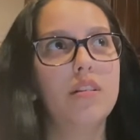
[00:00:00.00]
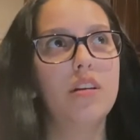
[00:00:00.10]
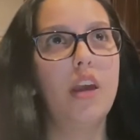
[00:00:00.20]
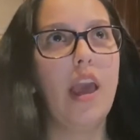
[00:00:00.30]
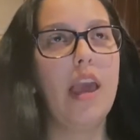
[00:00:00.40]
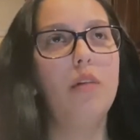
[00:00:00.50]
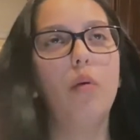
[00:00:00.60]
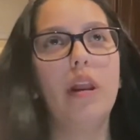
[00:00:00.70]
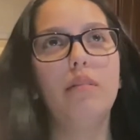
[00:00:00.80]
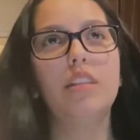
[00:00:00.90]
and when
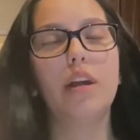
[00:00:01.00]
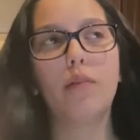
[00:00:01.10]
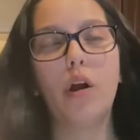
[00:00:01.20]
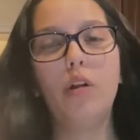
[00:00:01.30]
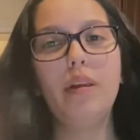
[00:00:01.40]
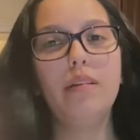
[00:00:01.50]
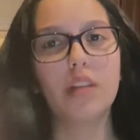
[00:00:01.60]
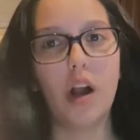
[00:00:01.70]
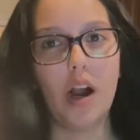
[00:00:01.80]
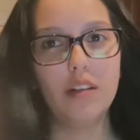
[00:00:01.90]
I was there for Halloween, it was
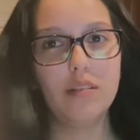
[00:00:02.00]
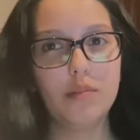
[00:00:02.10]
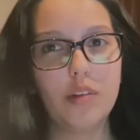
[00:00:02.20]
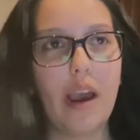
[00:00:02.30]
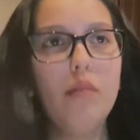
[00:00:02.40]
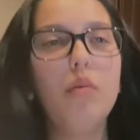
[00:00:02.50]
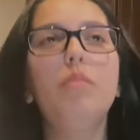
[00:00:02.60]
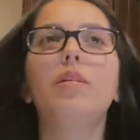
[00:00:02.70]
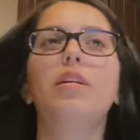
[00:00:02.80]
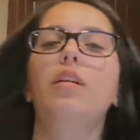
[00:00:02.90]
hot. So I haven't really
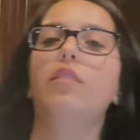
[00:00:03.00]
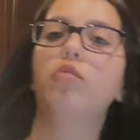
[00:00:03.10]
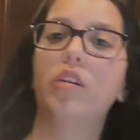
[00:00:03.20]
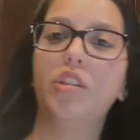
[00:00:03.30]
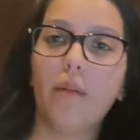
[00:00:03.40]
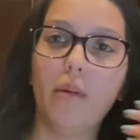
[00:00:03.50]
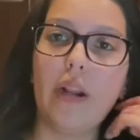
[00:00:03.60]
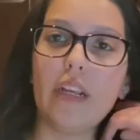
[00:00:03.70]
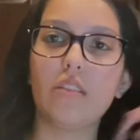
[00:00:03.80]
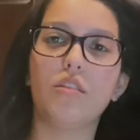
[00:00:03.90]
been there like for summer, but I
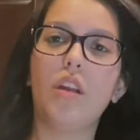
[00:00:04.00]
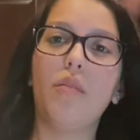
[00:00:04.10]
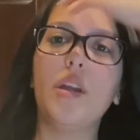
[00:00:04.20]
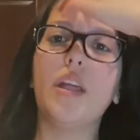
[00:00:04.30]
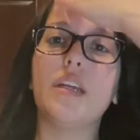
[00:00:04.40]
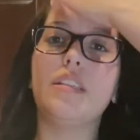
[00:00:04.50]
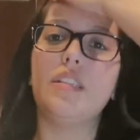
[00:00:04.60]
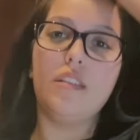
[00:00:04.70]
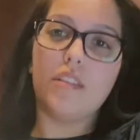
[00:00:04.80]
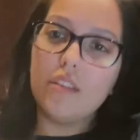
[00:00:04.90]
guess there's not really like a
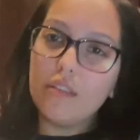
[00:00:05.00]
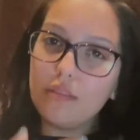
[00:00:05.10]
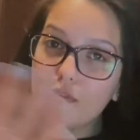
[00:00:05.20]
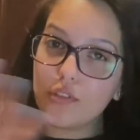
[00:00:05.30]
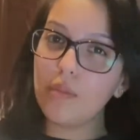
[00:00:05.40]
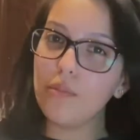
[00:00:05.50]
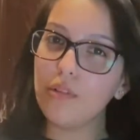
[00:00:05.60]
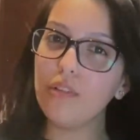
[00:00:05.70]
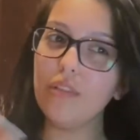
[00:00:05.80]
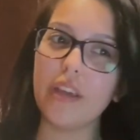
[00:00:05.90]
season for
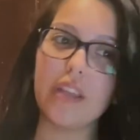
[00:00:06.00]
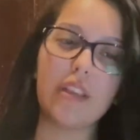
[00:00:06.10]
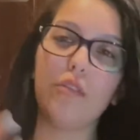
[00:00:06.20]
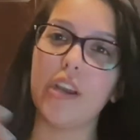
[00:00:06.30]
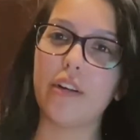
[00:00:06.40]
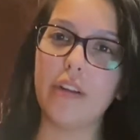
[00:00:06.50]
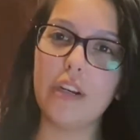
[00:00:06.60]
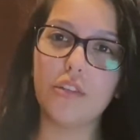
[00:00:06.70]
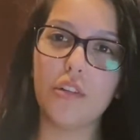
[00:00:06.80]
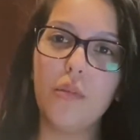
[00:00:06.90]
summer. Like they don't decorate it a
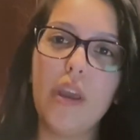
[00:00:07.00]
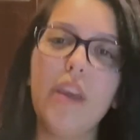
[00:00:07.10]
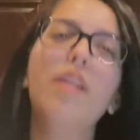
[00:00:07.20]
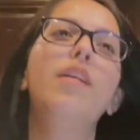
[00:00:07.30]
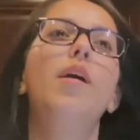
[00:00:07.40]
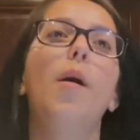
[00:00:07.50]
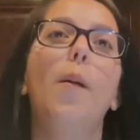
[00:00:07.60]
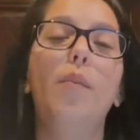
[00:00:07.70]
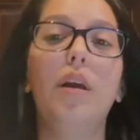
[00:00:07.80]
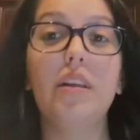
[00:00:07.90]
certain way,
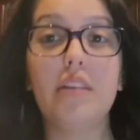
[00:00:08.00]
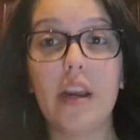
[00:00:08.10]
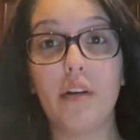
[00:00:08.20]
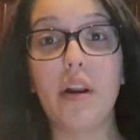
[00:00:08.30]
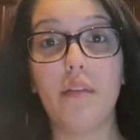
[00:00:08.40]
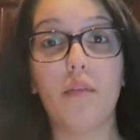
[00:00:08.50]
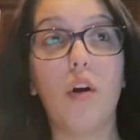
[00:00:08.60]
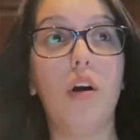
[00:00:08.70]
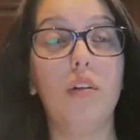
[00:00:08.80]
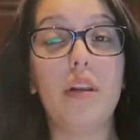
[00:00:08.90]
but they decorate it for
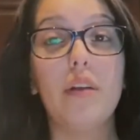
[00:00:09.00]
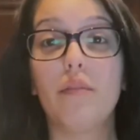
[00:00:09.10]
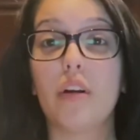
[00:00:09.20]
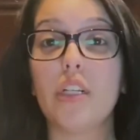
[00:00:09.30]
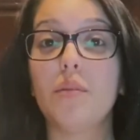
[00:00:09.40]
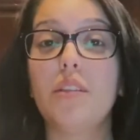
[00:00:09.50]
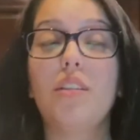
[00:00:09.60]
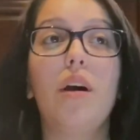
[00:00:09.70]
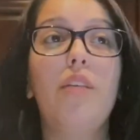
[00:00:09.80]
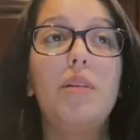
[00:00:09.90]
Halloween and for Christmas. So
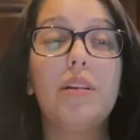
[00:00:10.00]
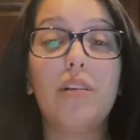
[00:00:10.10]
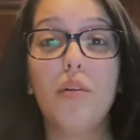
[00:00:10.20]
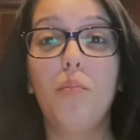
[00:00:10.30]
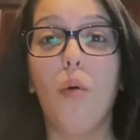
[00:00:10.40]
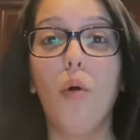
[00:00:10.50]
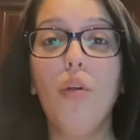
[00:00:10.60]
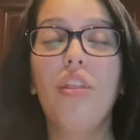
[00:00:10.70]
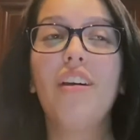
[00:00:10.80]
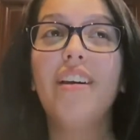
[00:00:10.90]
I've been there for both.
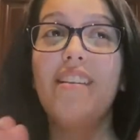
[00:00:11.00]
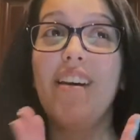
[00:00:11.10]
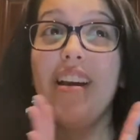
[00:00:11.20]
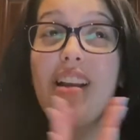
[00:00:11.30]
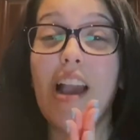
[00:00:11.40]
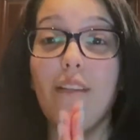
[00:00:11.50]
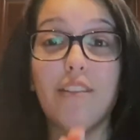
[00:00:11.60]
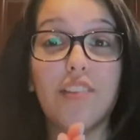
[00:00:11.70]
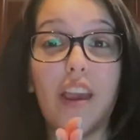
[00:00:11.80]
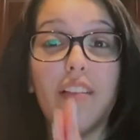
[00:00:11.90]
And I have to
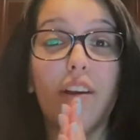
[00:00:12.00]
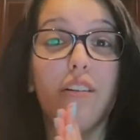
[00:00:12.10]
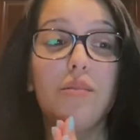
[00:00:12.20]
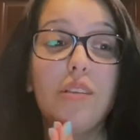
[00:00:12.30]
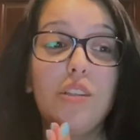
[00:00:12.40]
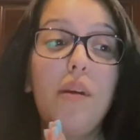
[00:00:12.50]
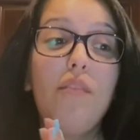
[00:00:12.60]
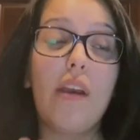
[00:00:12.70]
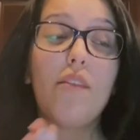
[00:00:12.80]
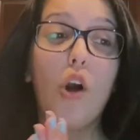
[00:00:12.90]
say, like Christmas is my
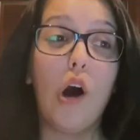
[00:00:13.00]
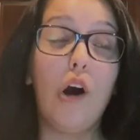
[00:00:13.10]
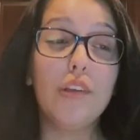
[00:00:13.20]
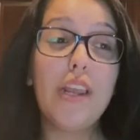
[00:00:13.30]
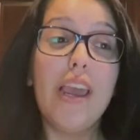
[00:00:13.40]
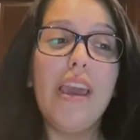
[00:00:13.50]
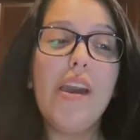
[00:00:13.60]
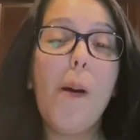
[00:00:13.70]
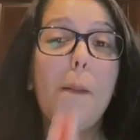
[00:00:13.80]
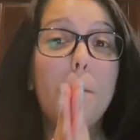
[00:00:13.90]
favorite holiday,
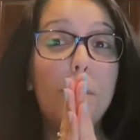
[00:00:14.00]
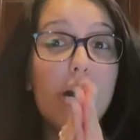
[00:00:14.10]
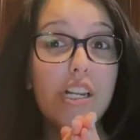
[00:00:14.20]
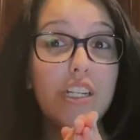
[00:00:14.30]
but